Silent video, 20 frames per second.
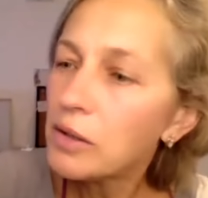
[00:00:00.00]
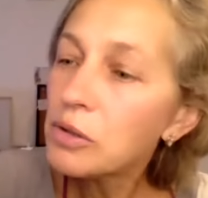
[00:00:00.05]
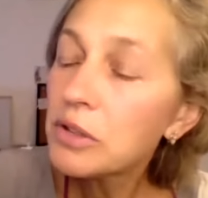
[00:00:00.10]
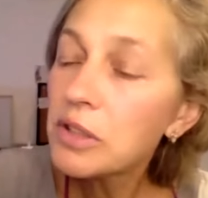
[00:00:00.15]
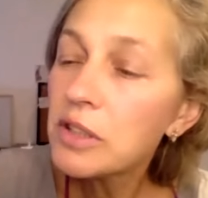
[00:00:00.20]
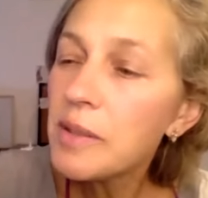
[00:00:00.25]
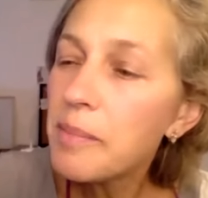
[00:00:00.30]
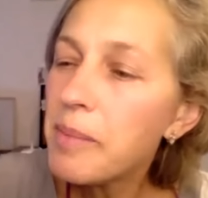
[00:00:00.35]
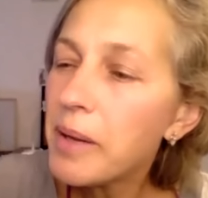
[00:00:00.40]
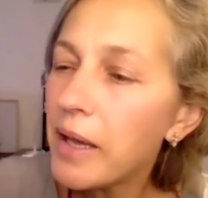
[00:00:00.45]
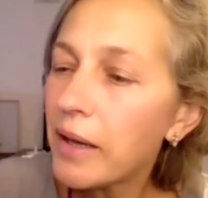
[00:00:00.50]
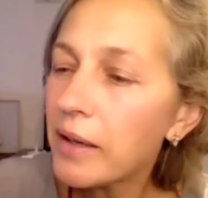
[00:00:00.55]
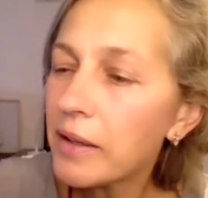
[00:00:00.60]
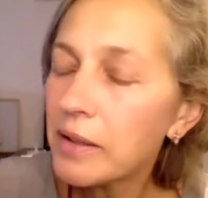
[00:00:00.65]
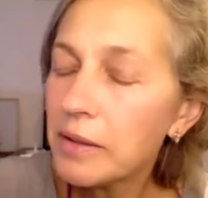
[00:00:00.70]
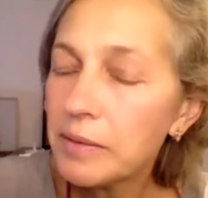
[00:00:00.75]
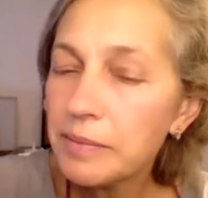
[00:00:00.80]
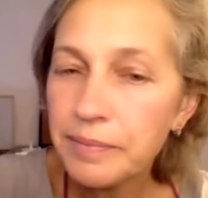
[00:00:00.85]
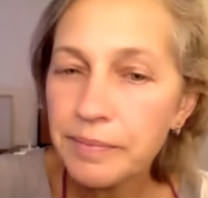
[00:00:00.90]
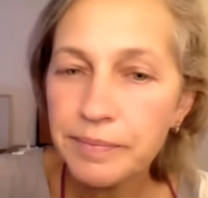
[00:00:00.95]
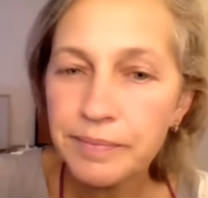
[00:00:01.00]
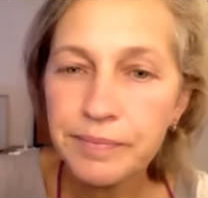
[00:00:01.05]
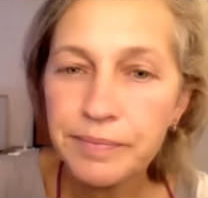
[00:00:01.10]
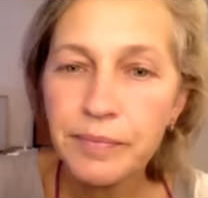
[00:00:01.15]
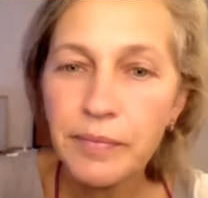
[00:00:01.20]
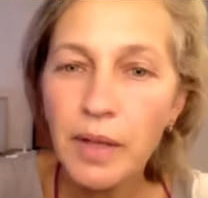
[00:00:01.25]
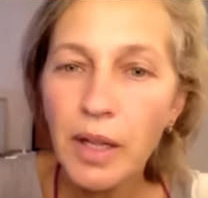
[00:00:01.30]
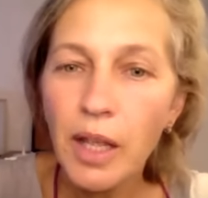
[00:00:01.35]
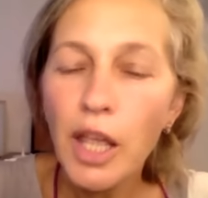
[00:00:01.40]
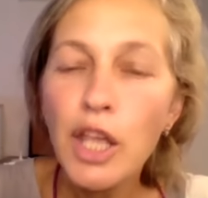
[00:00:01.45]
I looked at the bag
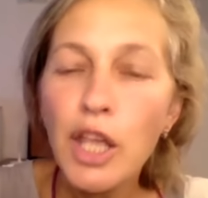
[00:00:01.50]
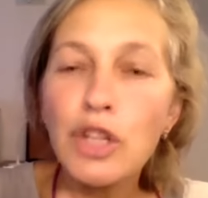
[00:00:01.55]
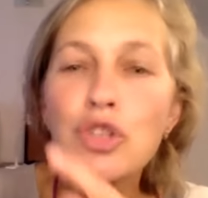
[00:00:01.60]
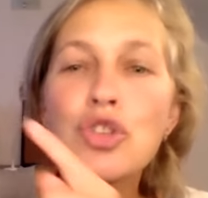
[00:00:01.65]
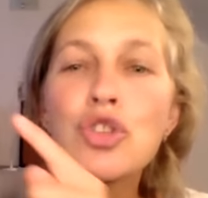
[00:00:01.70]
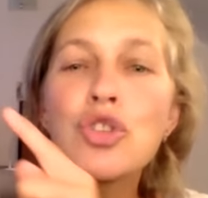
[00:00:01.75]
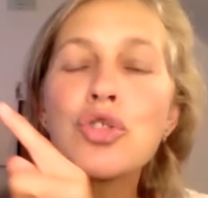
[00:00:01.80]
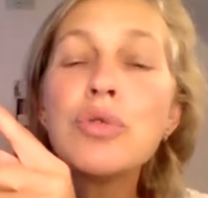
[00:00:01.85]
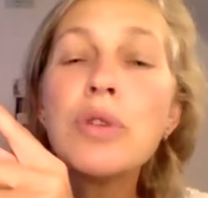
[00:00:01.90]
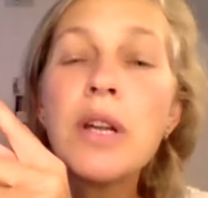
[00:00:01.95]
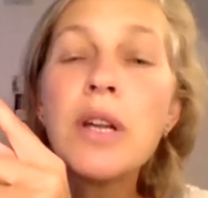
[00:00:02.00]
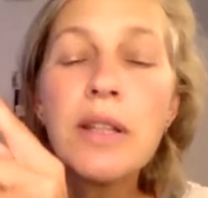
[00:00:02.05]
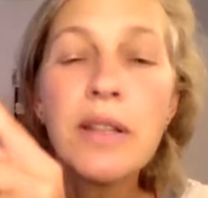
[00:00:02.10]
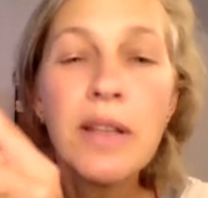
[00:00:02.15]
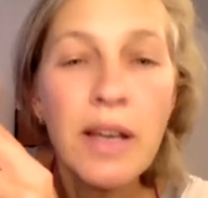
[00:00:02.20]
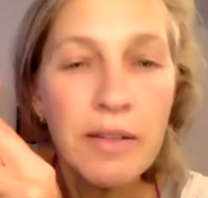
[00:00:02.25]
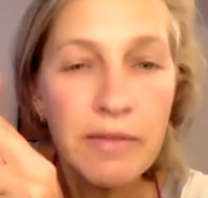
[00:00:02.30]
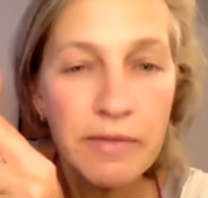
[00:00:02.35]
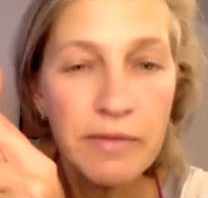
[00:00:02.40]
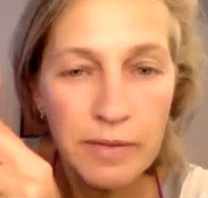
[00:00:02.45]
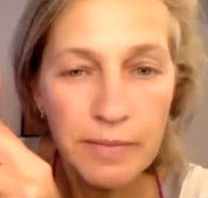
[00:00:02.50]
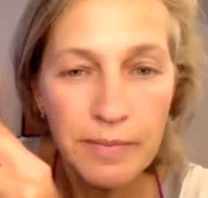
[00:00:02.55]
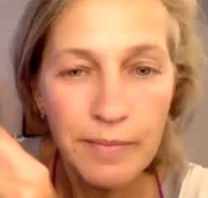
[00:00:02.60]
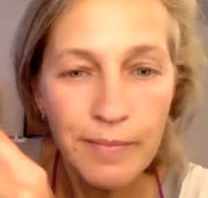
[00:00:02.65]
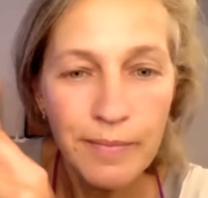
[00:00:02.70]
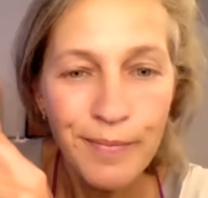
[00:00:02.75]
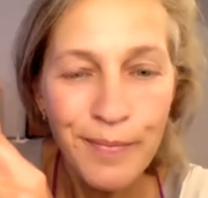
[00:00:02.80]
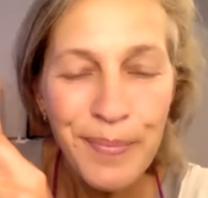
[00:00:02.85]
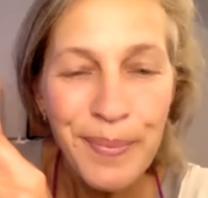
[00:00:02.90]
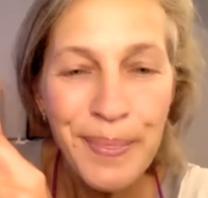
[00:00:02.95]
and sure enough,
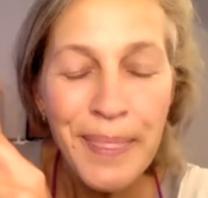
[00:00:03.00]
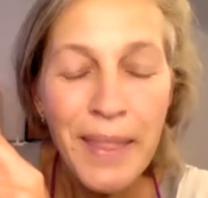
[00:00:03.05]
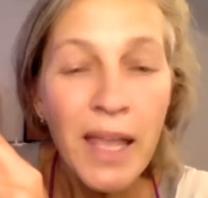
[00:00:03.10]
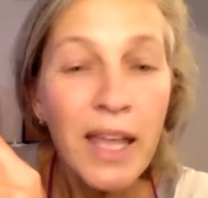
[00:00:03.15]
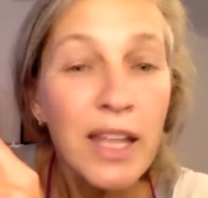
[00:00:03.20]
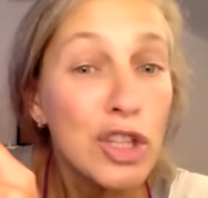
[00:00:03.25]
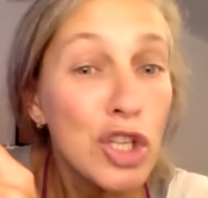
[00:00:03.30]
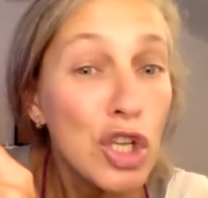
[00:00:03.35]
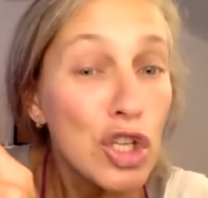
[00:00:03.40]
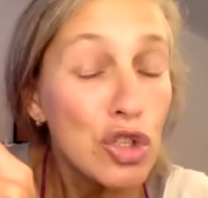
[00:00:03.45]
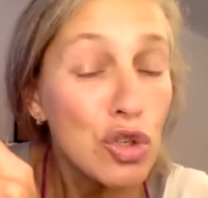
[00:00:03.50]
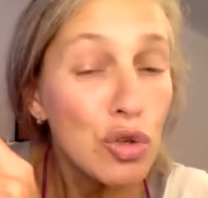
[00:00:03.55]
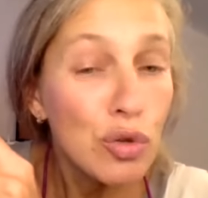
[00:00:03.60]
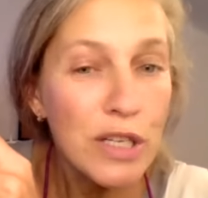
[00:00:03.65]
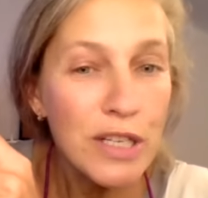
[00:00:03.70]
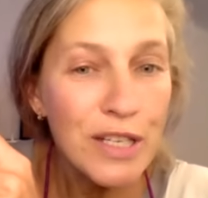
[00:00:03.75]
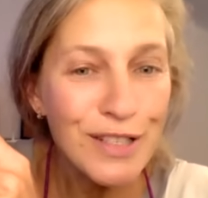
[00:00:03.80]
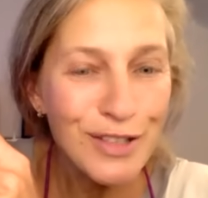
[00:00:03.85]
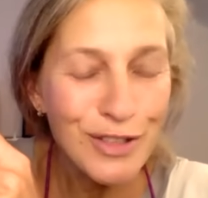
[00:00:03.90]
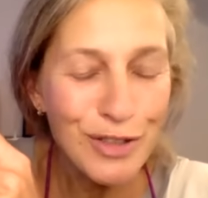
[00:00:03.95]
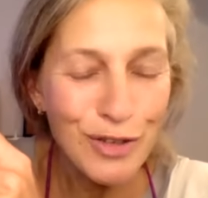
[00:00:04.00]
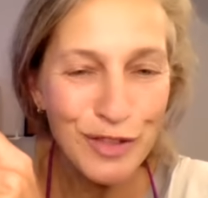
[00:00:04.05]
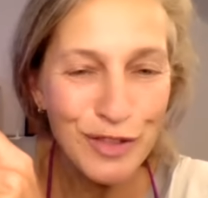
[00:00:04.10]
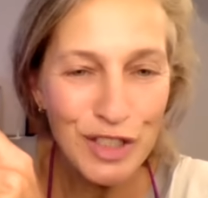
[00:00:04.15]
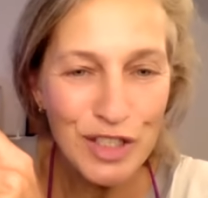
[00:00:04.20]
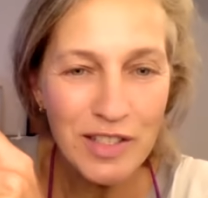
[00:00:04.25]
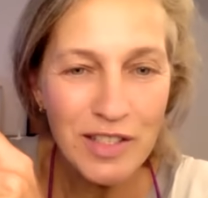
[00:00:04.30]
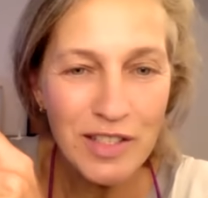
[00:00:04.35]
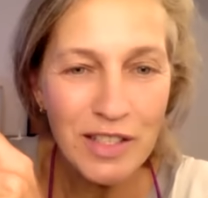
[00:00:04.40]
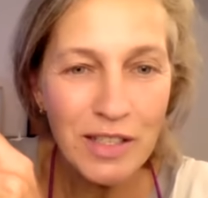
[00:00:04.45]
the ingredients
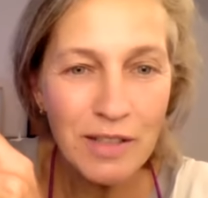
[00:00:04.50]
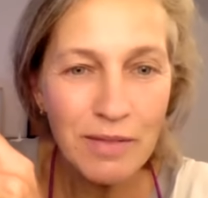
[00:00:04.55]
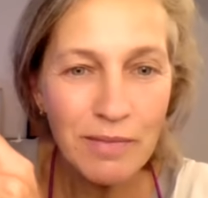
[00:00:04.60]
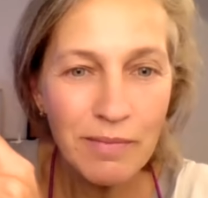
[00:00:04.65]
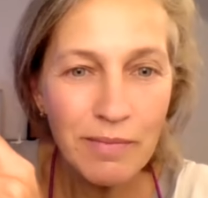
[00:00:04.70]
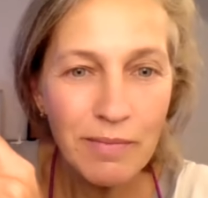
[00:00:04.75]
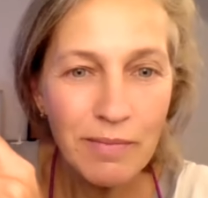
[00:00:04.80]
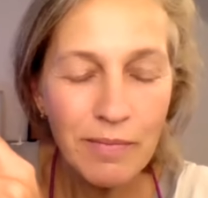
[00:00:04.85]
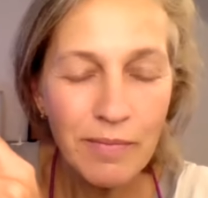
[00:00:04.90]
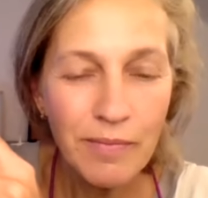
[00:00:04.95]
of the tea,